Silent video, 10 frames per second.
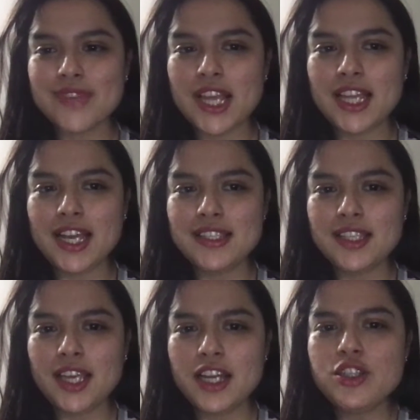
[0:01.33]

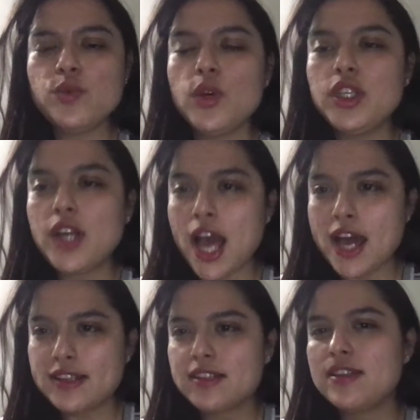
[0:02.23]
Lastly, I just wanted to
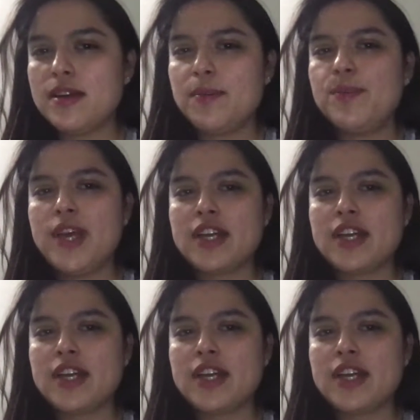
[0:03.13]
add some